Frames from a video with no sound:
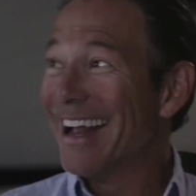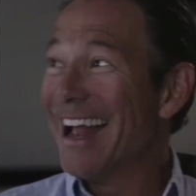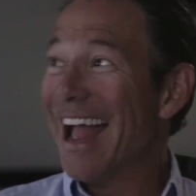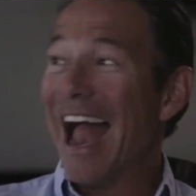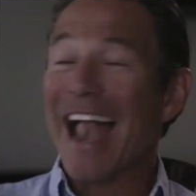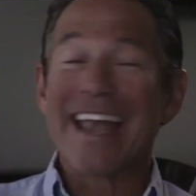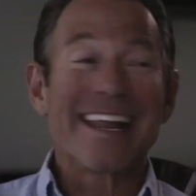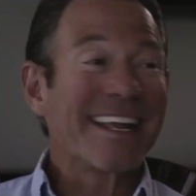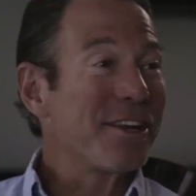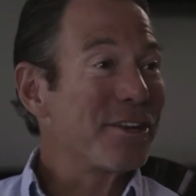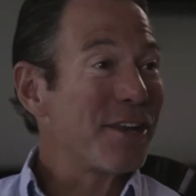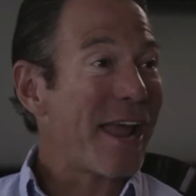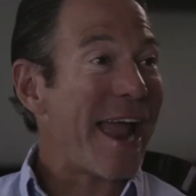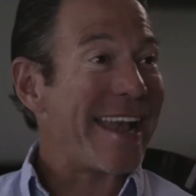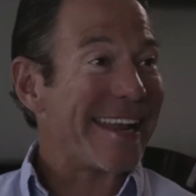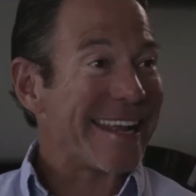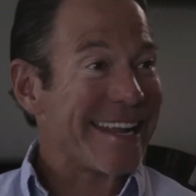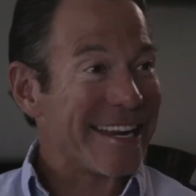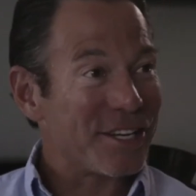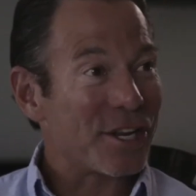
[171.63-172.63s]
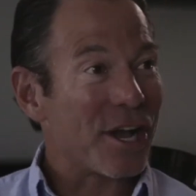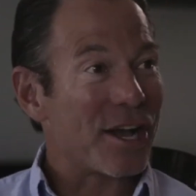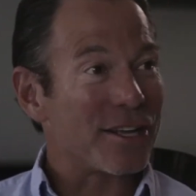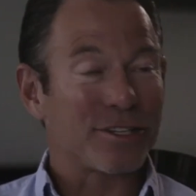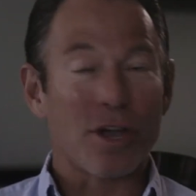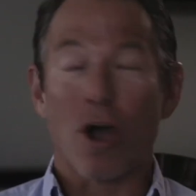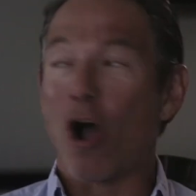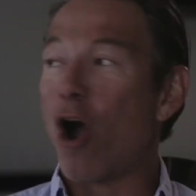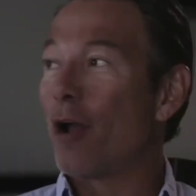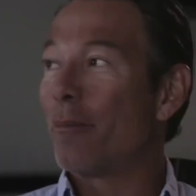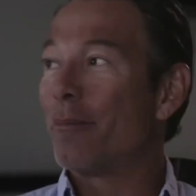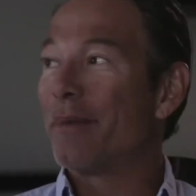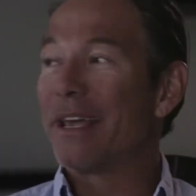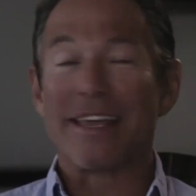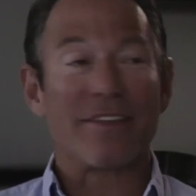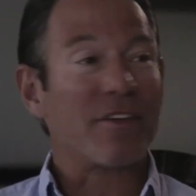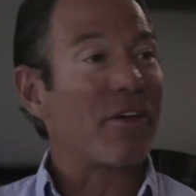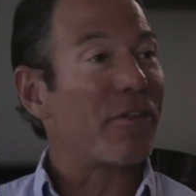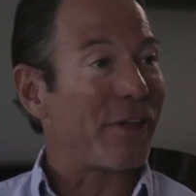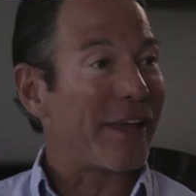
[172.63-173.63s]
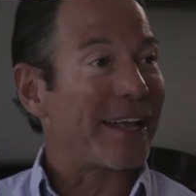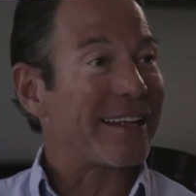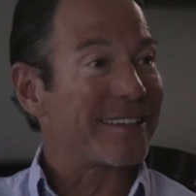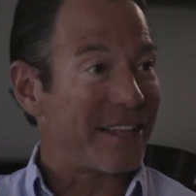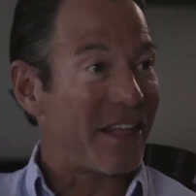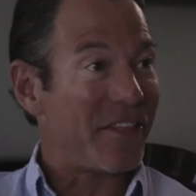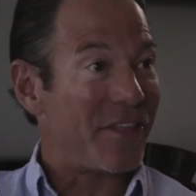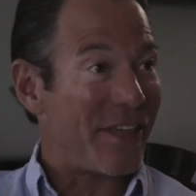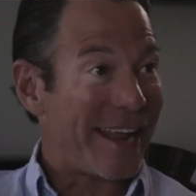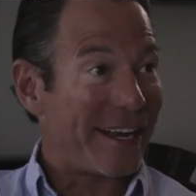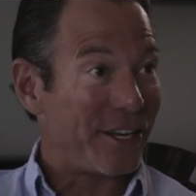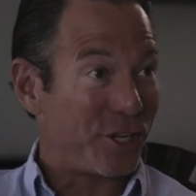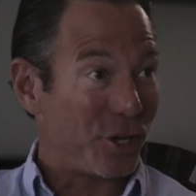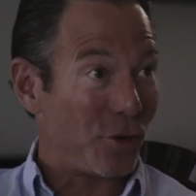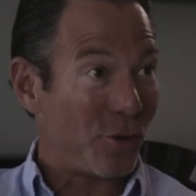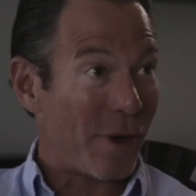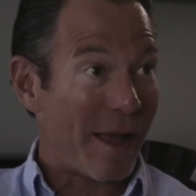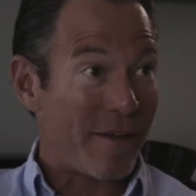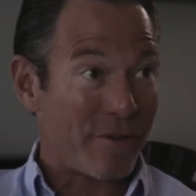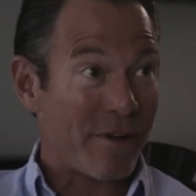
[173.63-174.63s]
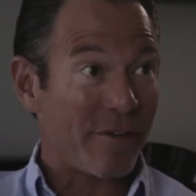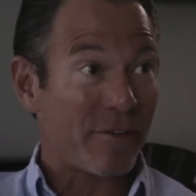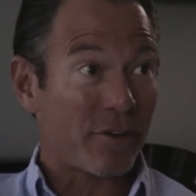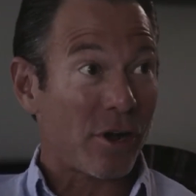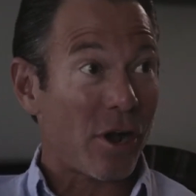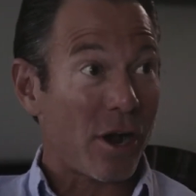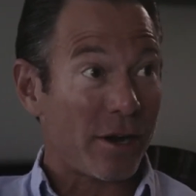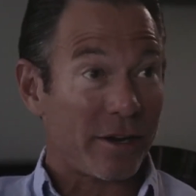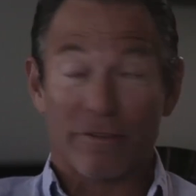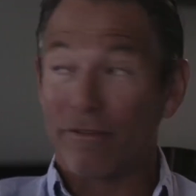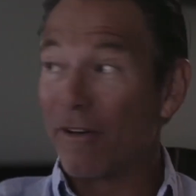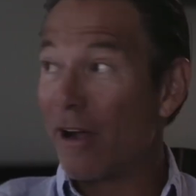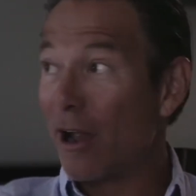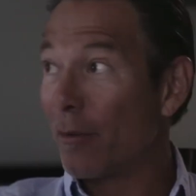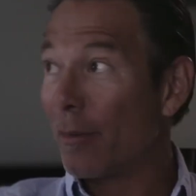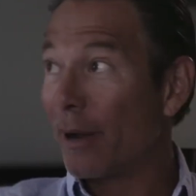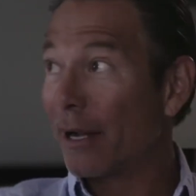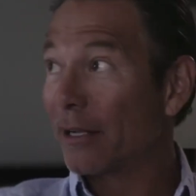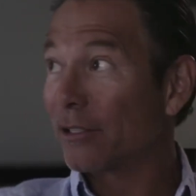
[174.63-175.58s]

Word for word: and he, and he does on me the things that they do. Have you ever gone to fireman